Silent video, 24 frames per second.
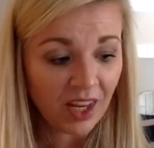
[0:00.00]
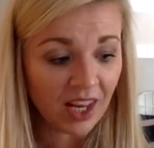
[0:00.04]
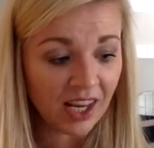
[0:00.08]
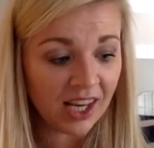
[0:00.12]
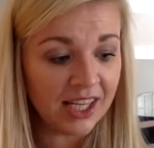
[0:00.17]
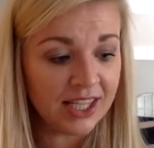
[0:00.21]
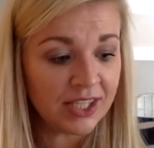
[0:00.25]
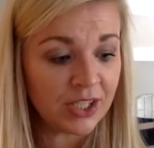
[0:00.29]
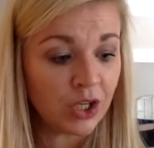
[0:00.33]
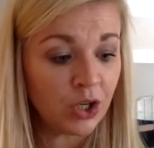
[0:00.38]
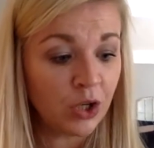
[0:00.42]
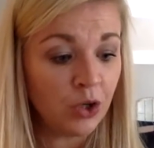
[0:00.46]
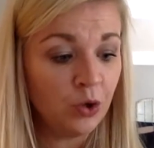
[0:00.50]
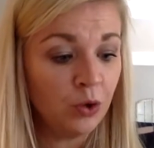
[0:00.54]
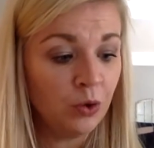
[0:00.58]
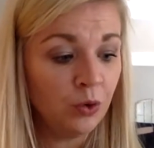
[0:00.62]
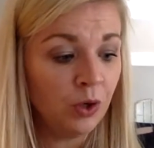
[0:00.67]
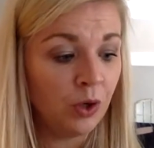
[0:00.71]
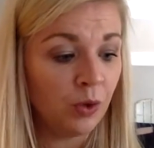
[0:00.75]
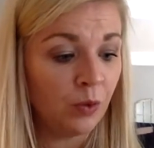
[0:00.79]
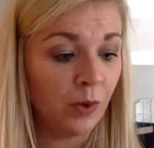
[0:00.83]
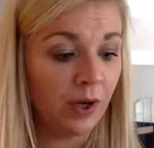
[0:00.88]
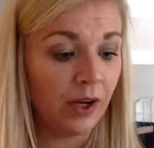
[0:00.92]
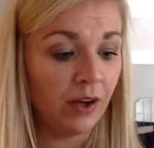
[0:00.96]
is,
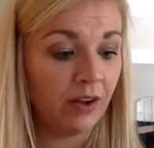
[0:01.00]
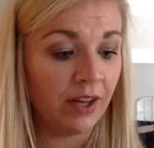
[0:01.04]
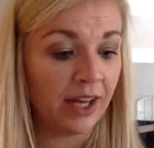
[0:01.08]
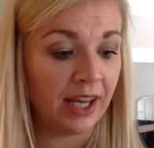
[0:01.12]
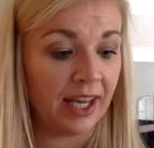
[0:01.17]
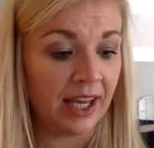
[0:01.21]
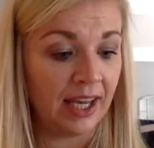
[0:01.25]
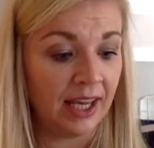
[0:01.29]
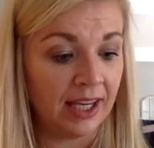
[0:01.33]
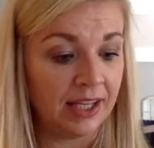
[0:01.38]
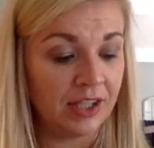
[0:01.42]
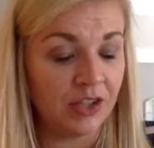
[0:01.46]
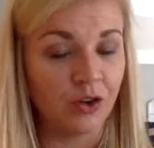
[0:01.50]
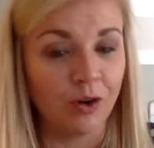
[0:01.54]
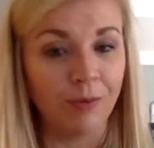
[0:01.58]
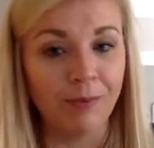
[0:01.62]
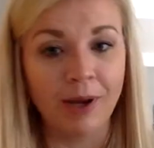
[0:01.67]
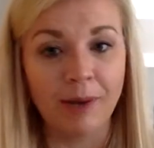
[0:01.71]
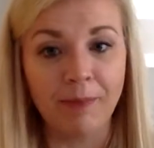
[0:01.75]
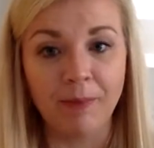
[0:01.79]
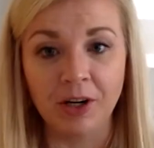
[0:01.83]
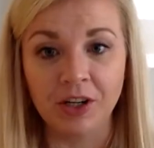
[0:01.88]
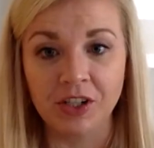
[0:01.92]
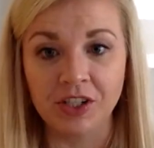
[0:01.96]
who will handle
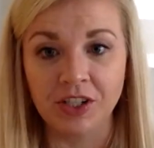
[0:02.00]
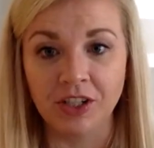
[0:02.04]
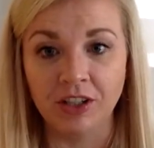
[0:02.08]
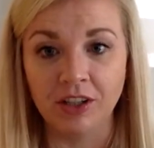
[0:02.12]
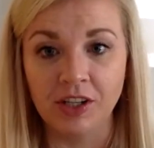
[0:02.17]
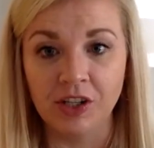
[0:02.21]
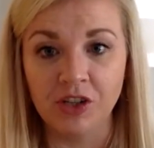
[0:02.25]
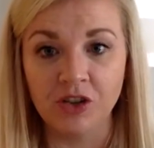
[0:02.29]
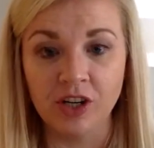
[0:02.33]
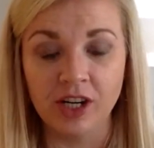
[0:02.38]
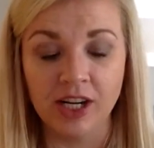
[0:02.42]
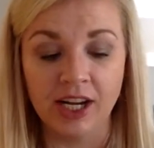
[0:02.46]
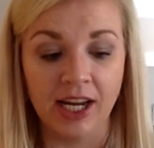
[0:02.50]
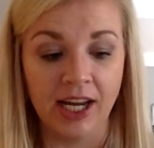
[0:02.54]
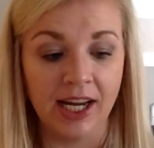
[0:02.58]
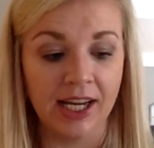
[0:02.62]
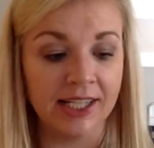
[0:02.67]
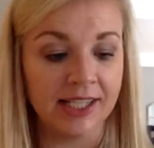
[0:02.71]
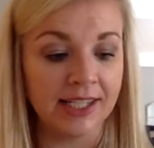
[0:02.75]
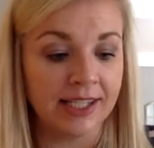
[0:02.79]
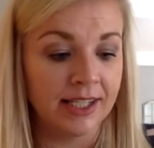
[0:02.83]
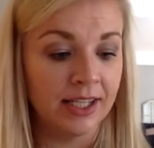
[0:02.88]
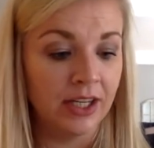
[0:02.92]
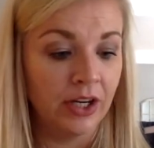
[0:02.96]
my personal injury
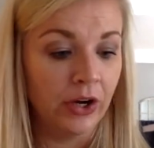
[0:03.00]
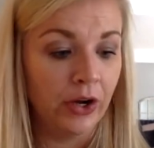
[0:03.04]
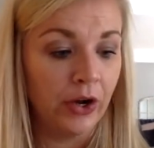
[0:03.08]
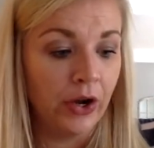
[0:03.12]
case?